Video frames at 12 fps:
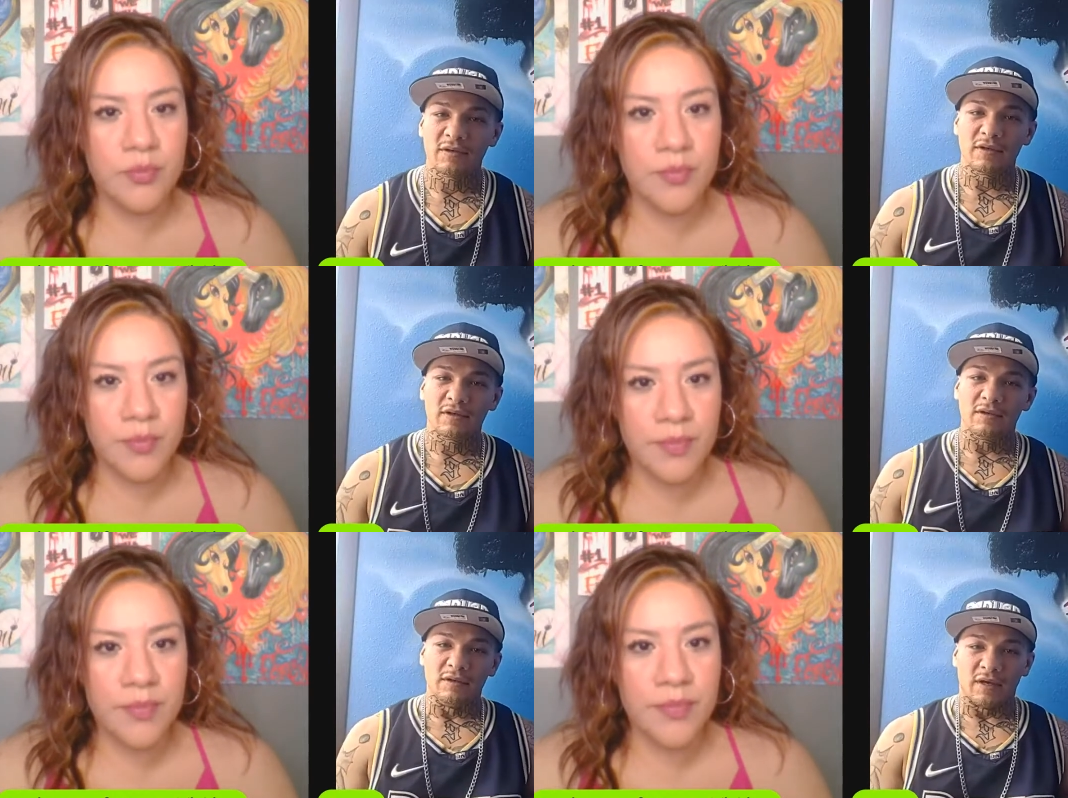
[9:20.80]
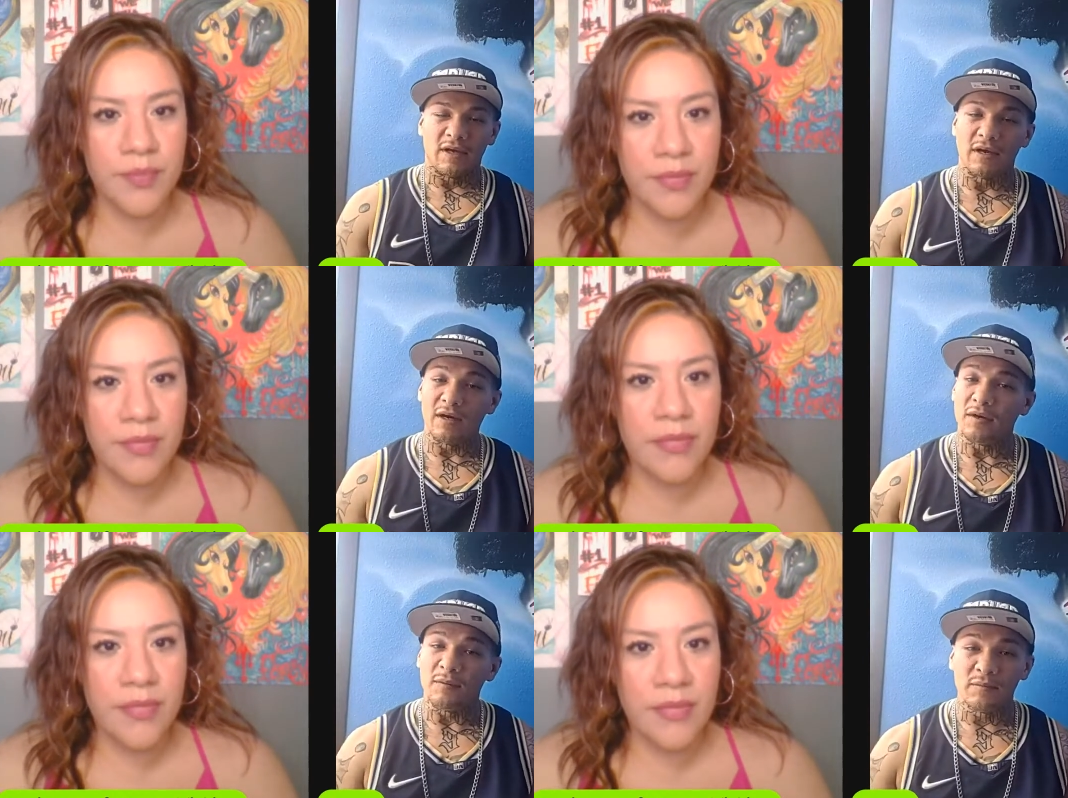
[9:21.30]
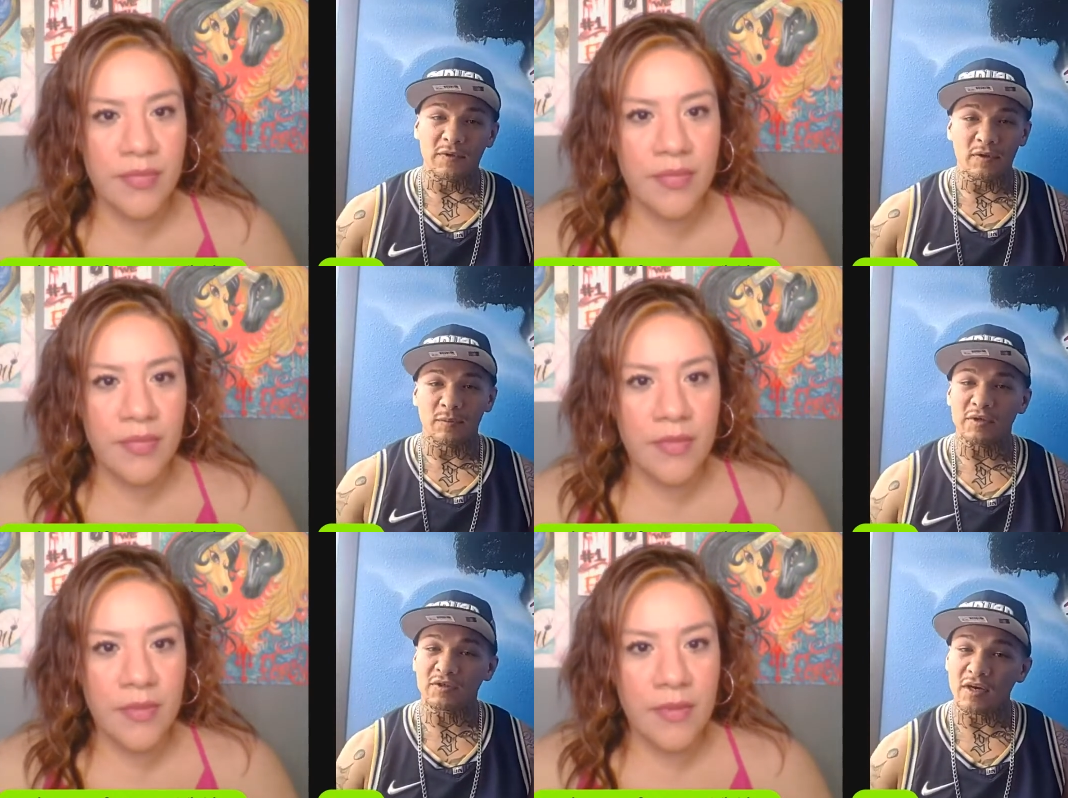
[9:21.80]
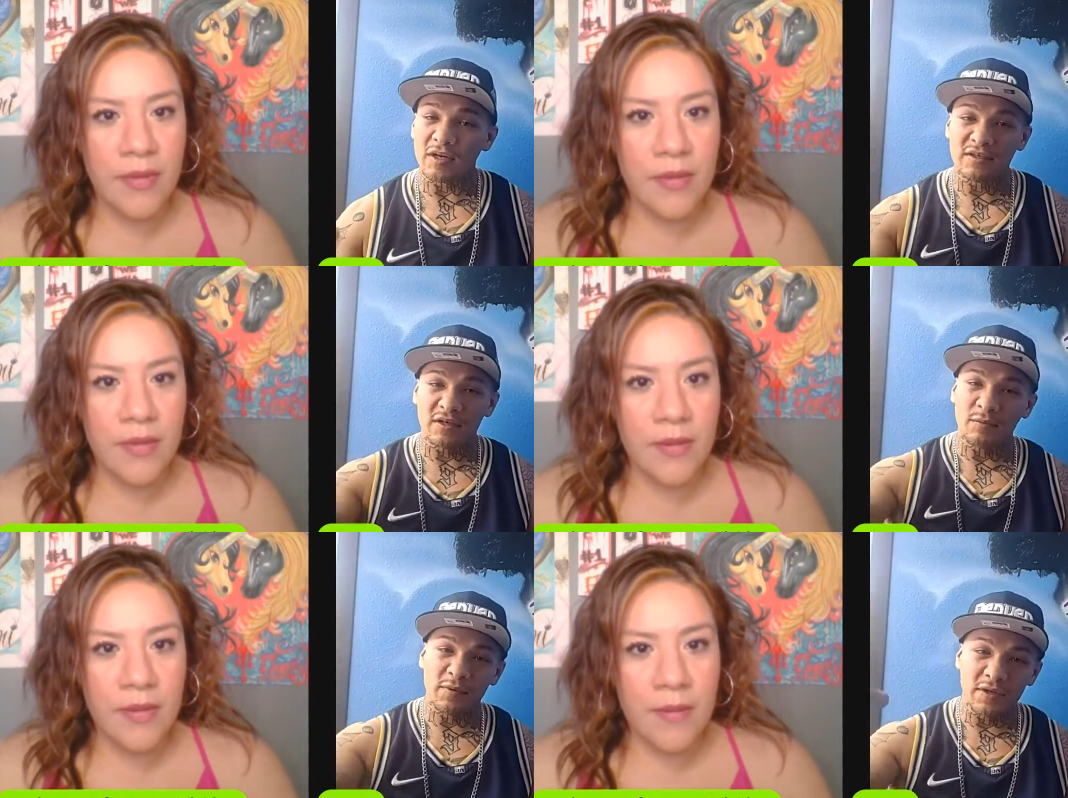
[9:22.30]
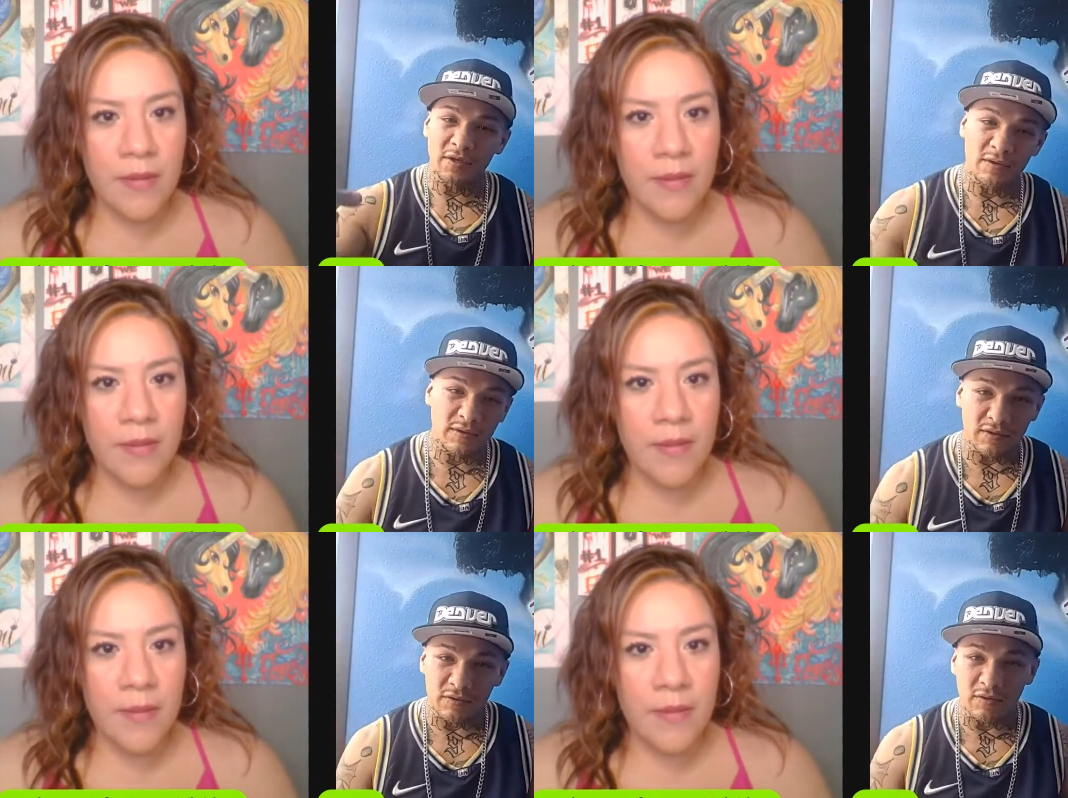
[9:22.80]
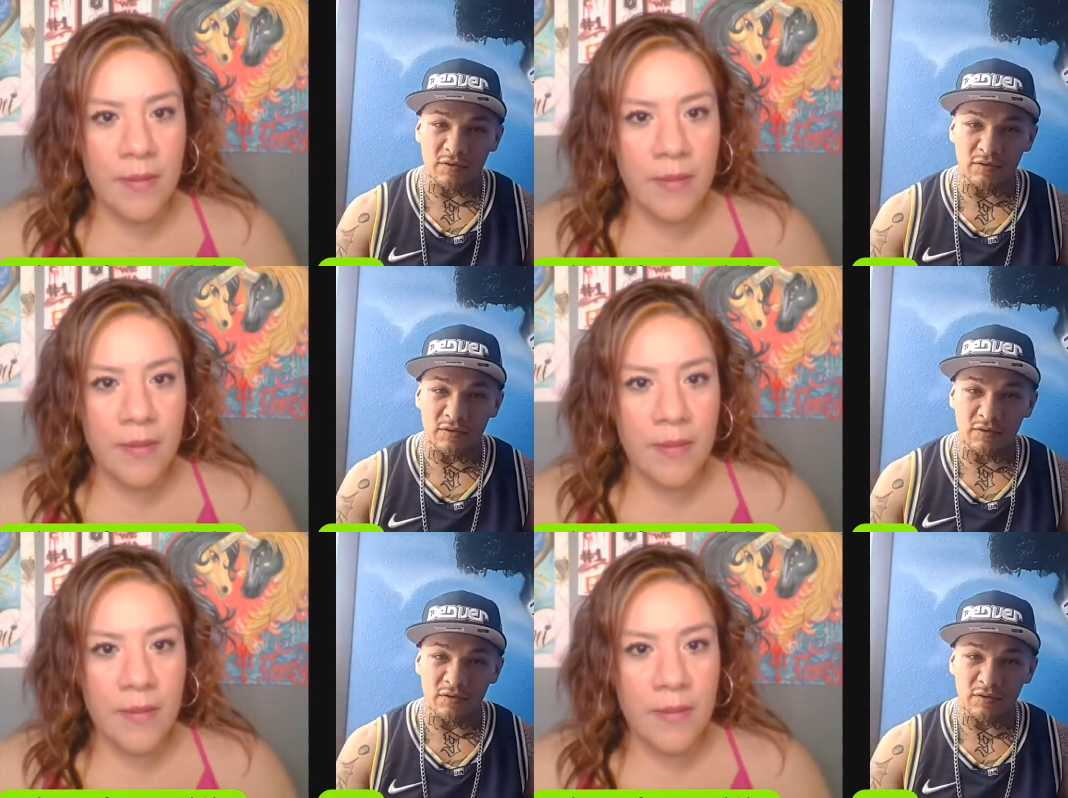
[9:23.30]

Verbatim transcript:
Speaker 1: Mm-hmm. Shout out to everybody